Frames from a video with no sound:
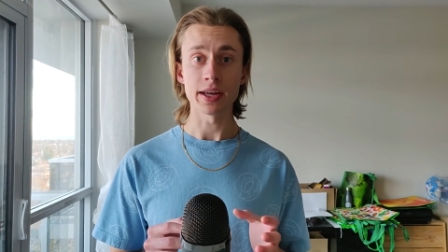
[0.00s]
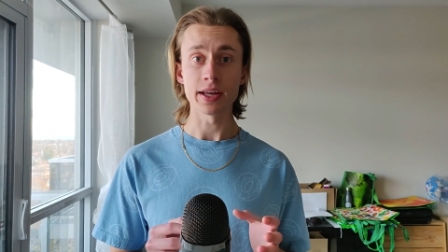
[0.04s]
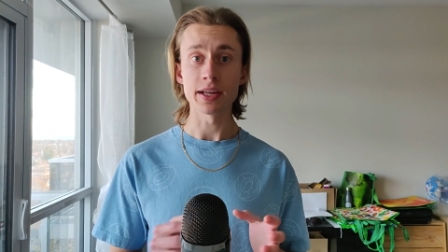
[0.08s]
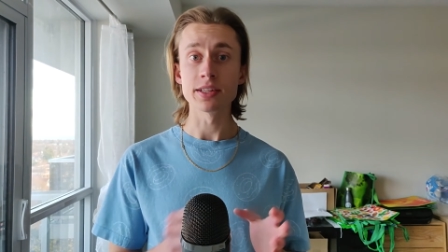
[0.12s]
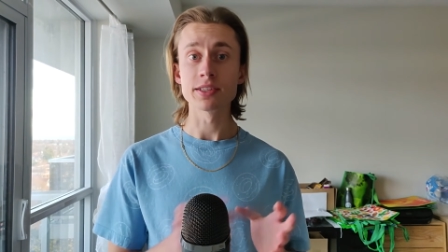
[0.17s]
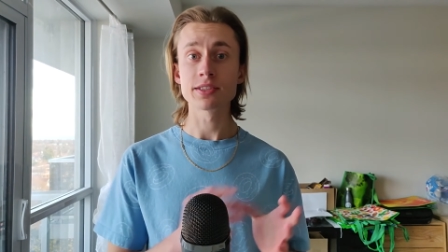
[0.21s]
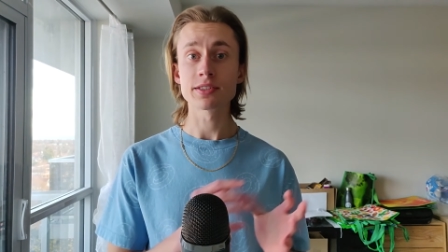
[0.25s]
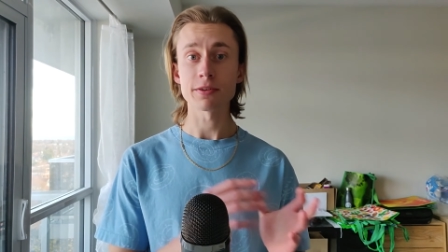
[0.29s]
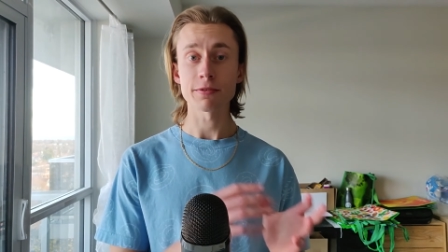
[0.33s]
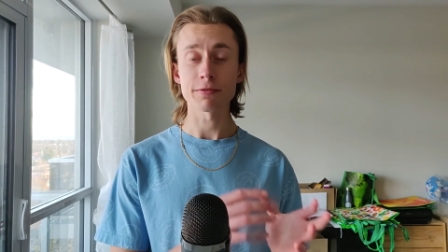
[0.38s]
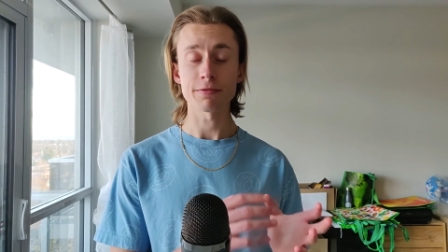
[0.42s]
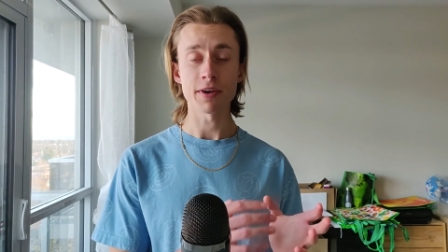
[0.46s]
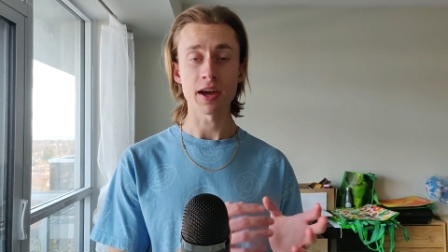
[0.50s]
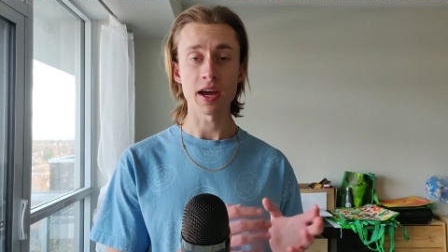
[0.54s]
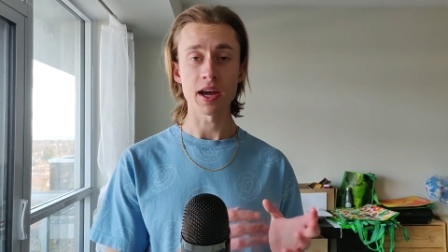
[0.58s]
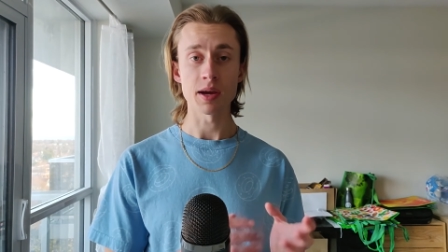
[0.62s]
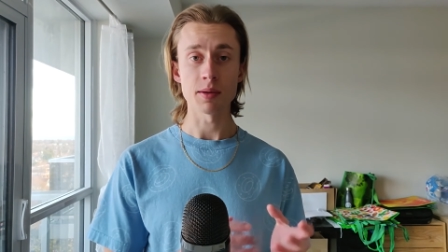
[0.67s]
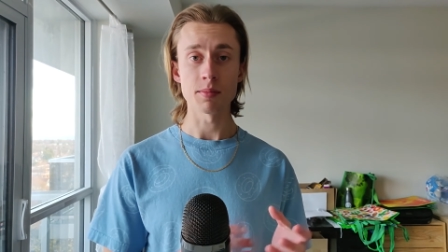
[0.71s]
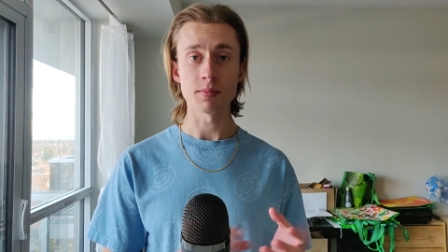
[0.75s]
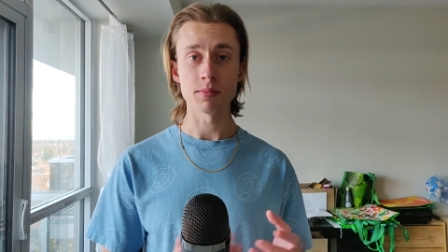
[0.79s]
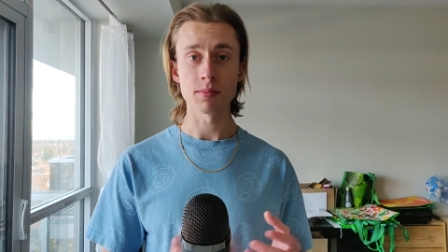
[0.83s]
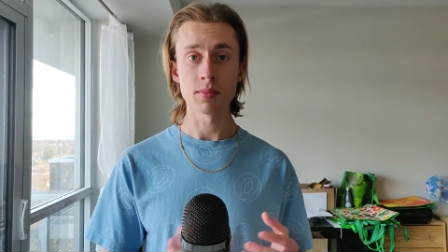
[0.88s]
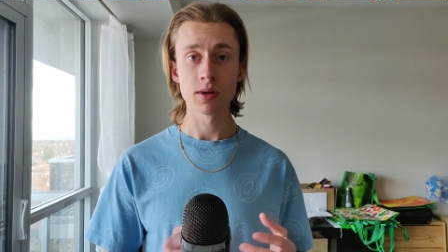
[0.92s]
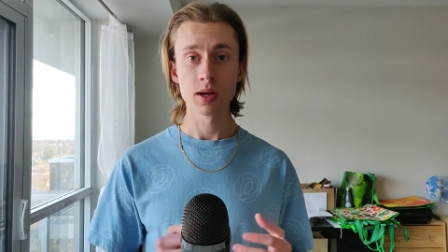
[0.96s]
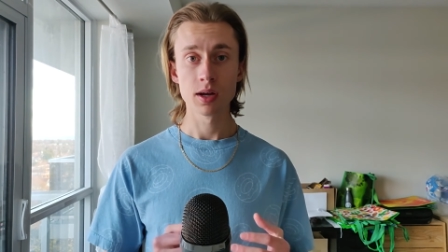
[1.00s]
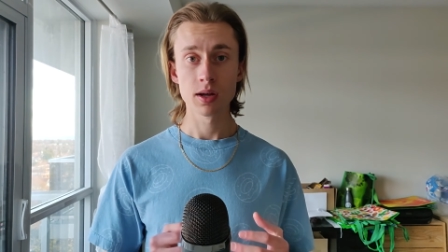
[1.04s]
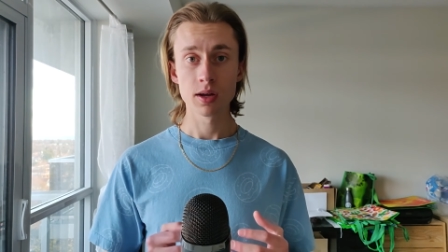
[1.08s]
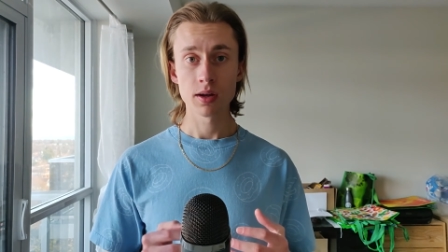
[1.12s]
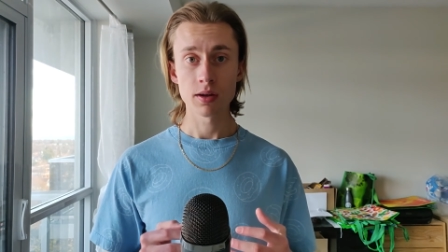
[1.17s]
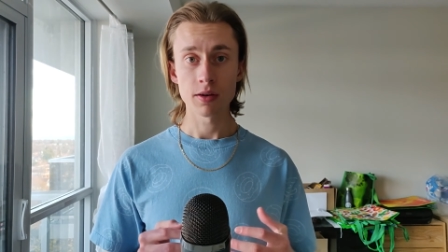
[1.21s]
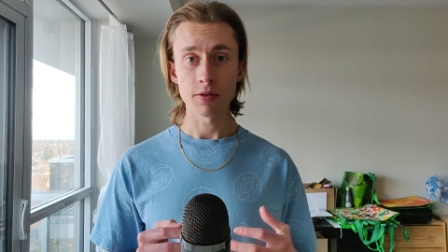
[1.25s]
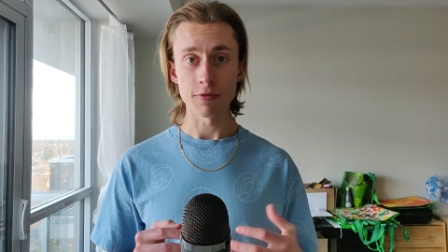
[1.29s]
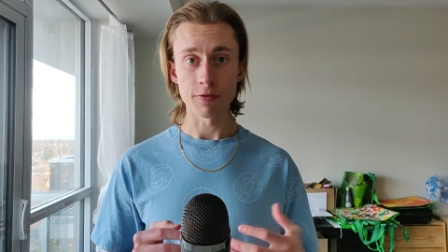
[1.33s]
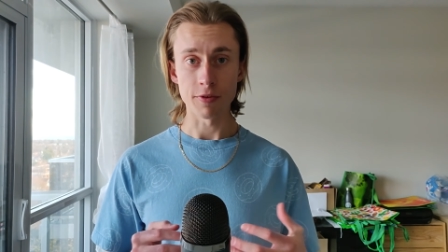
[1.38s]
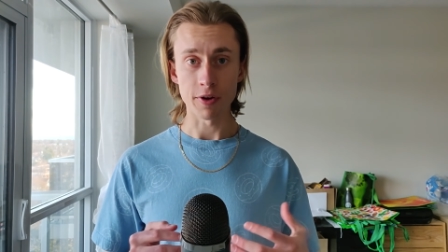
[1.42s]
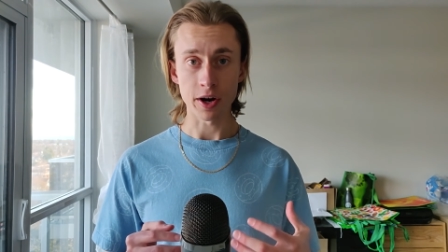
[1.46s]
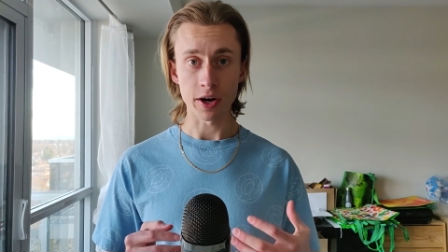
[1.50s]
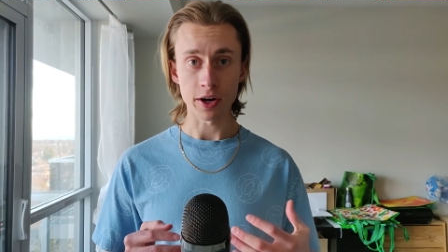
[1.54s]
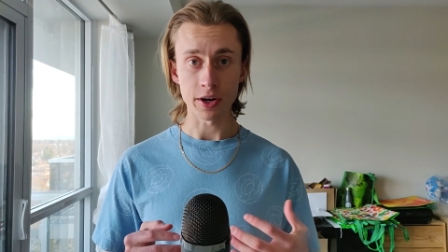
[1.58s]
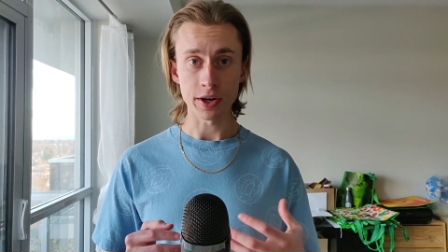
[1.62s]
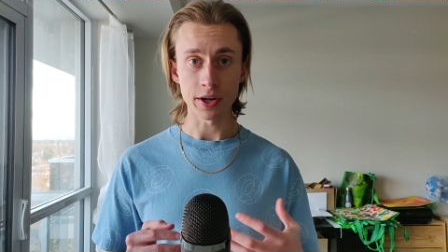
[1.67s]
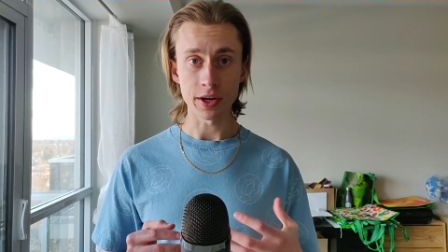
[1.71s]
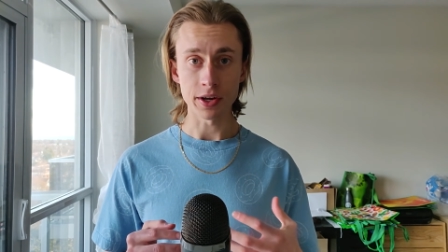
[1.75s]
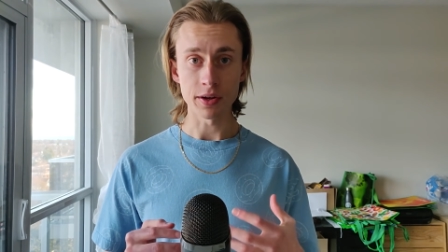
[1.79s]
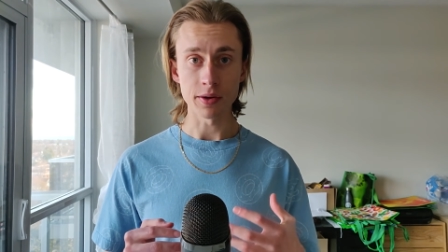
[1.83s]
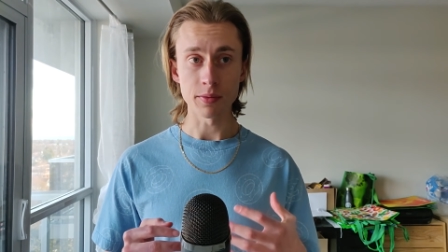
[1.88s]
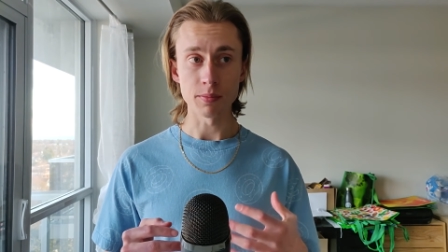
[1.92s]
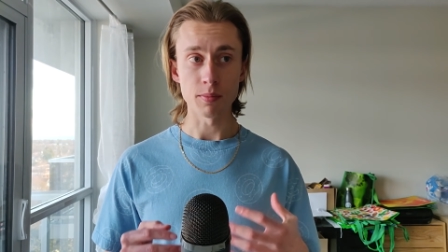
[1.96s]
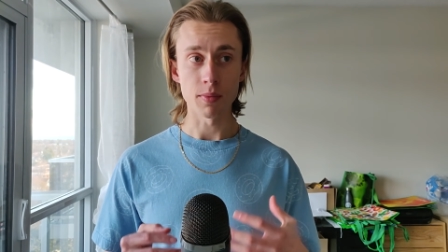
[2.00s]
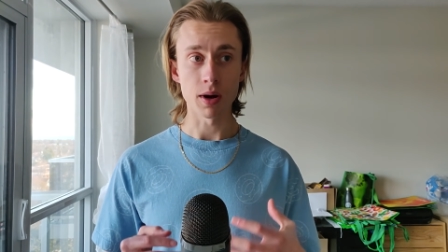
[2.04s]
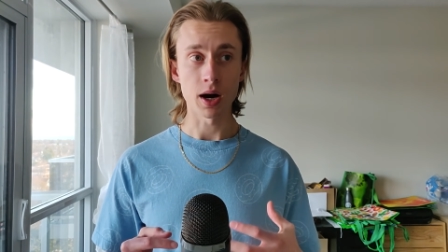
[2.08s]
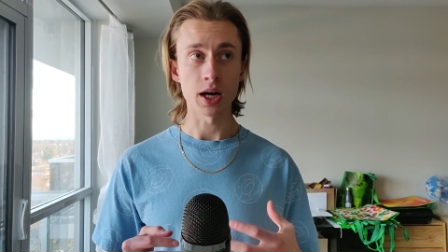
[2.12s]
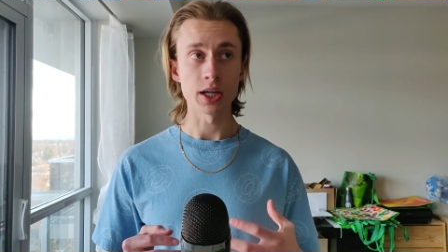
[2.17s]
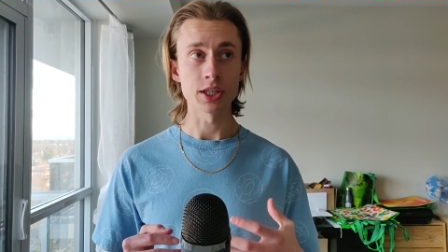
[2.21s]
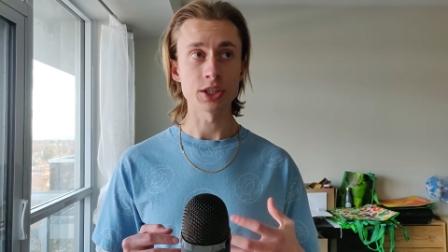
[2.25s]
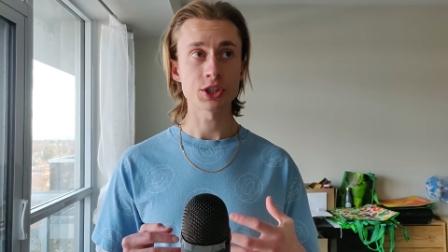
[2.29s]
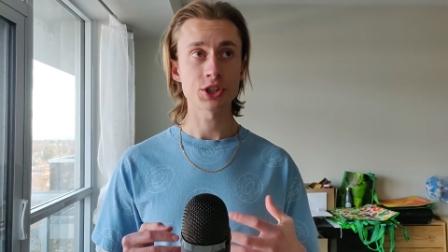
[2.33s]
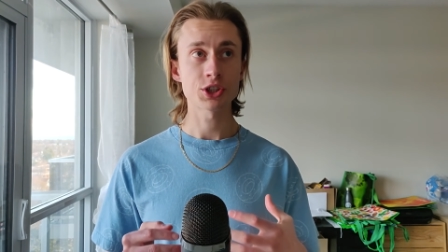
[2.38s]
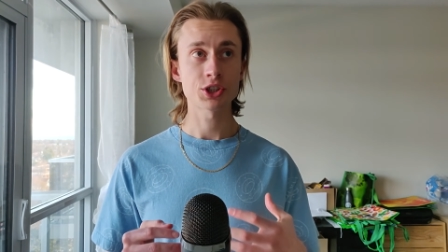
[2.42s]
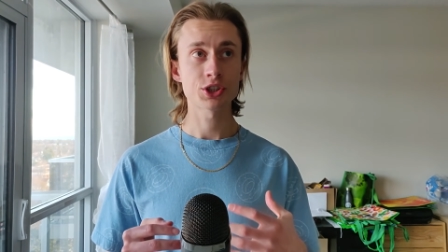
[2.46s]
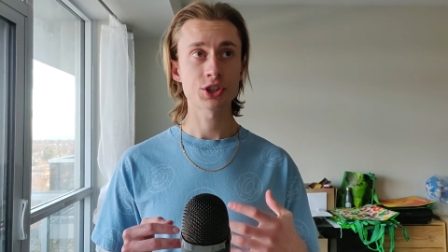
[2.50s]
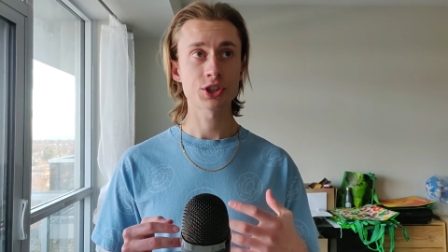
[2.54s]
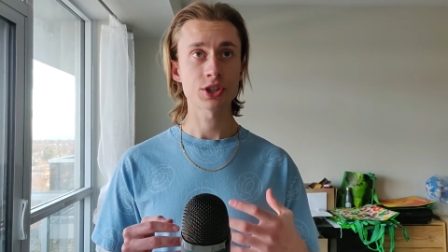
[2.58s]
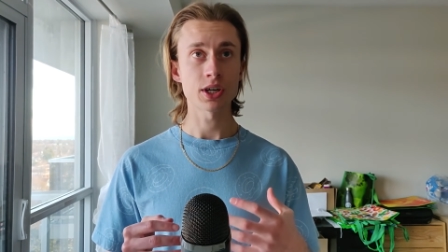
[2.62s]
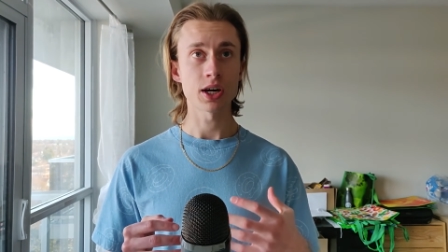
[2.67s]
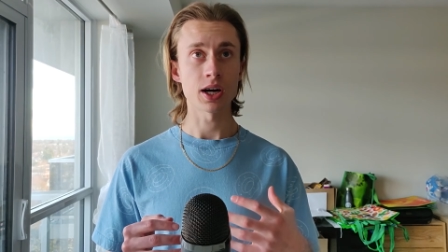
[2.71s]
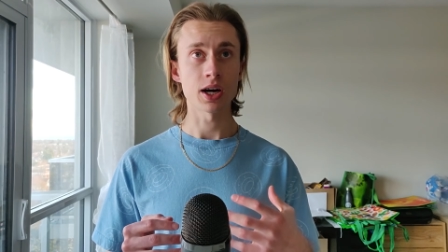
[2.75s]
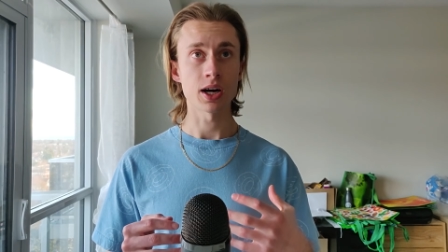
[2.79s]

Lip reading: into fame very much